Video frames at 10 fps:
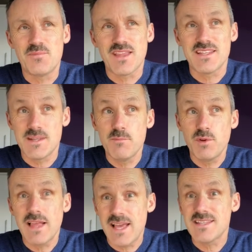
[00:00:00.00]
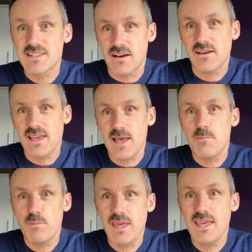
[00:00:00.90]
Simple,
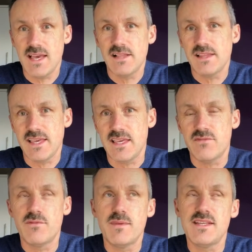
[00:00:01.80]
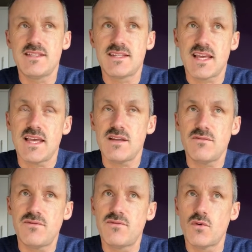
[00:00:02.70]
S-I-M-P-L-E, for me stand
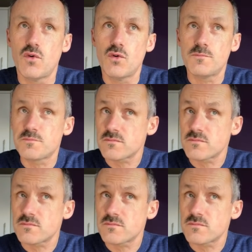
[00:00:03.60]
for